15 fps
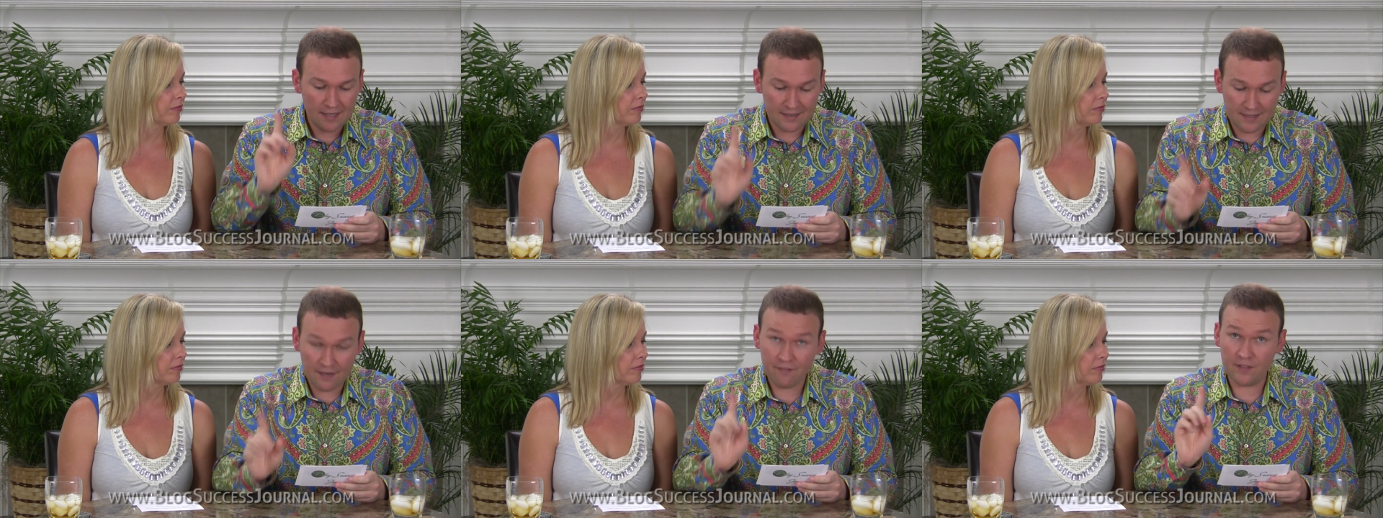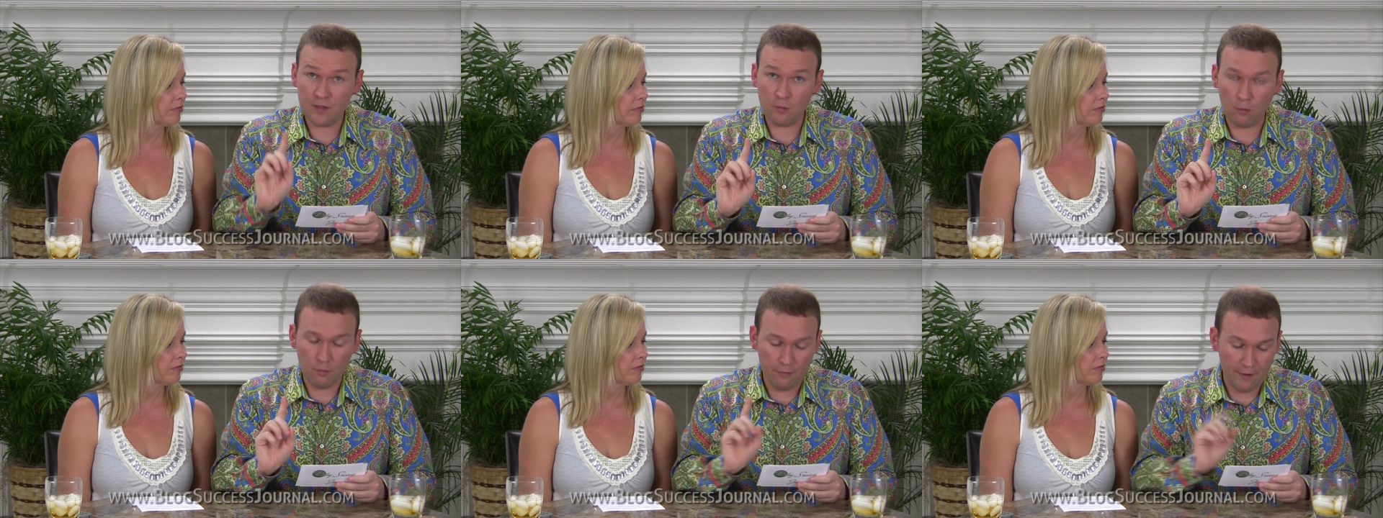Speaker 1: Definitely
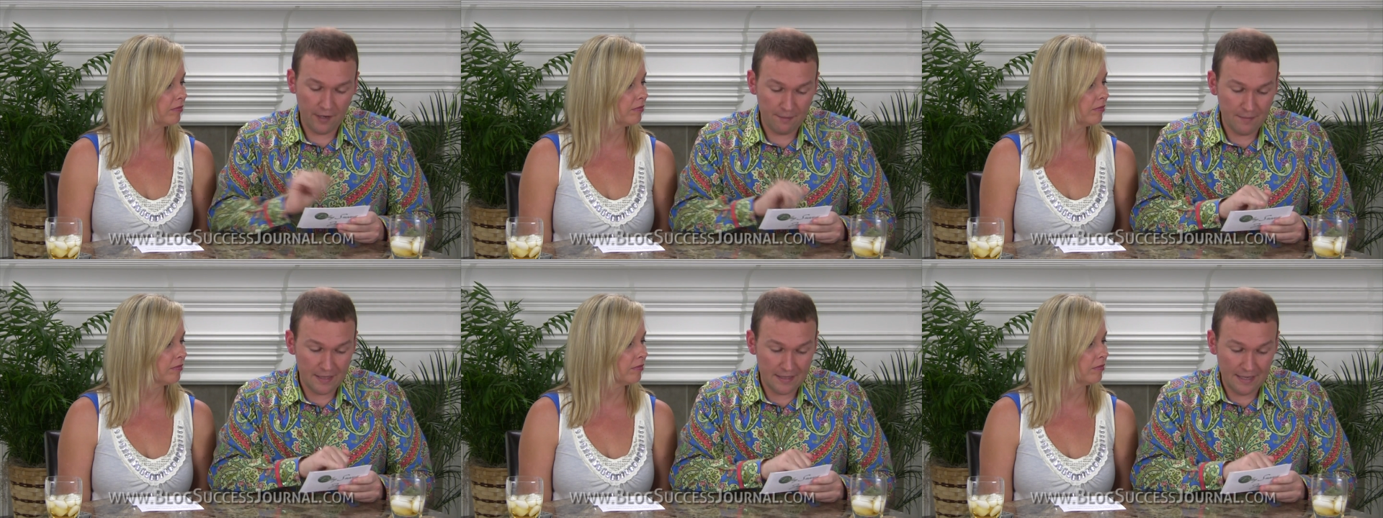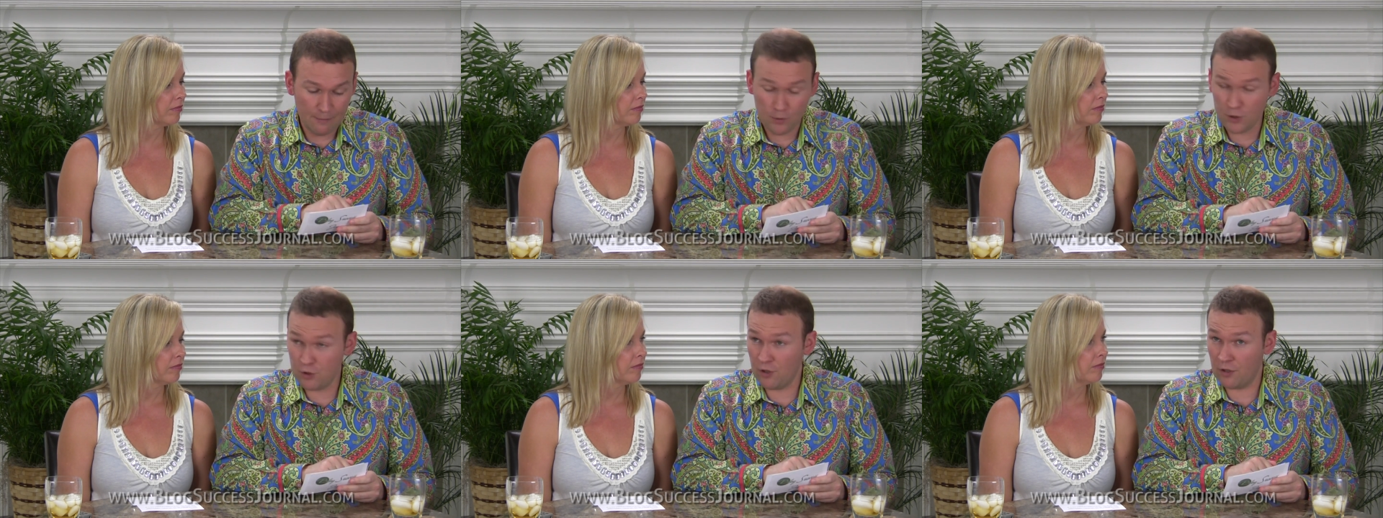what we recommend
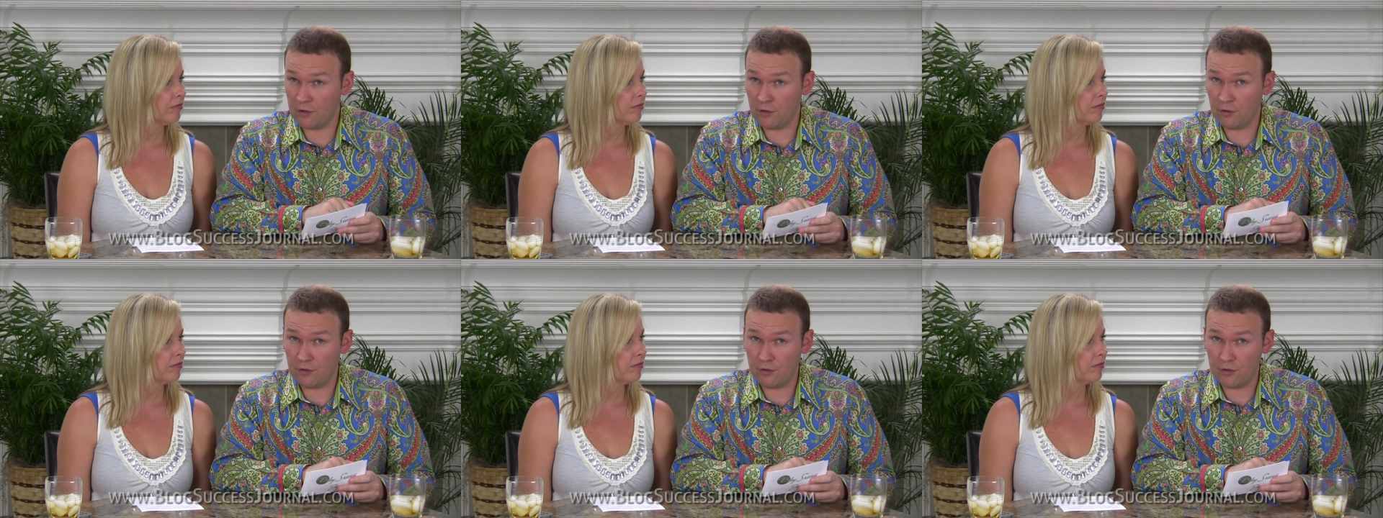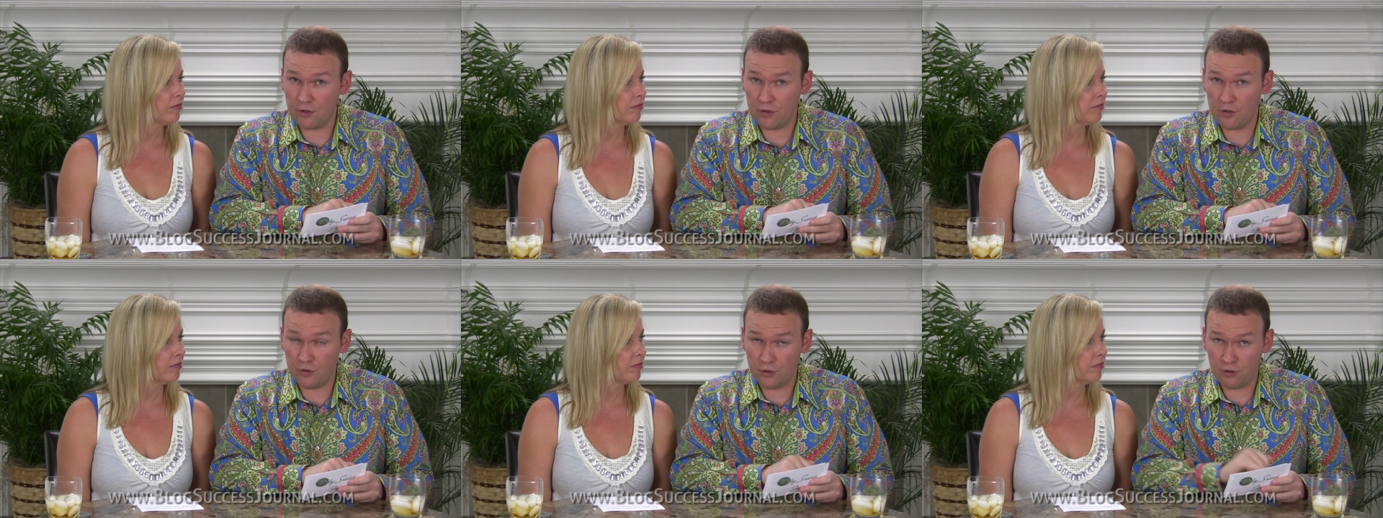once you outgrow your,
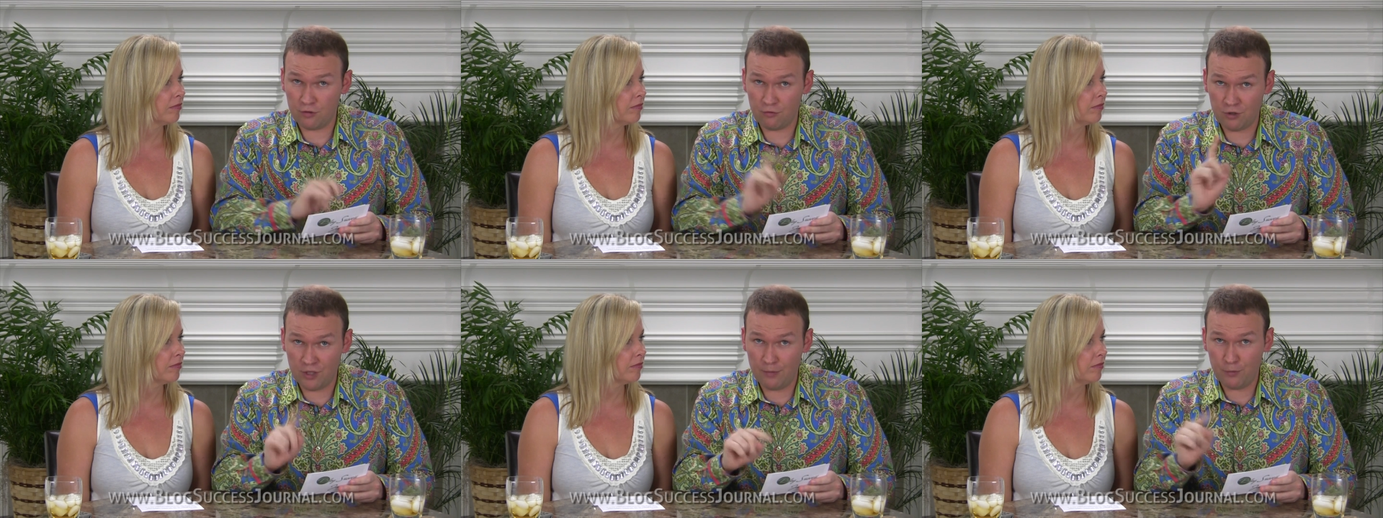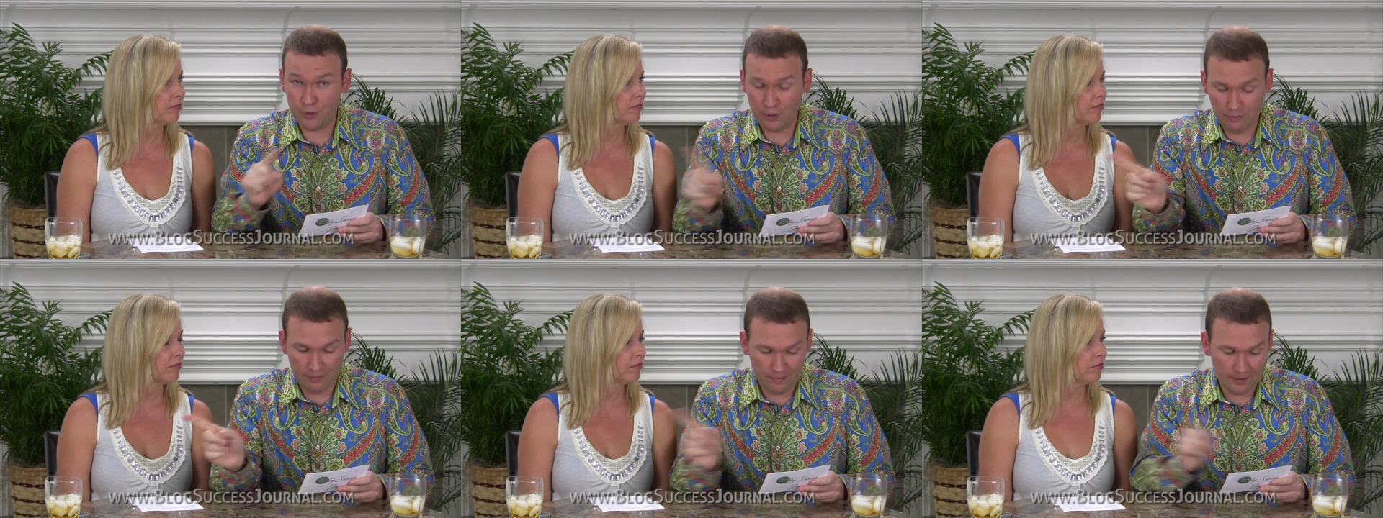your cheap
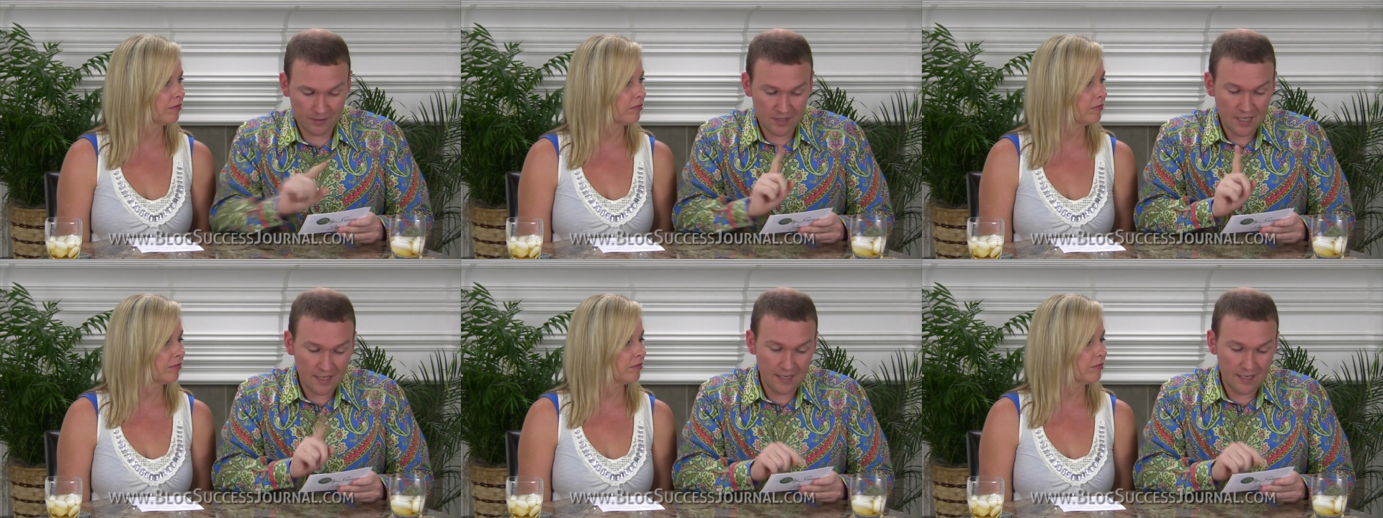shared web host.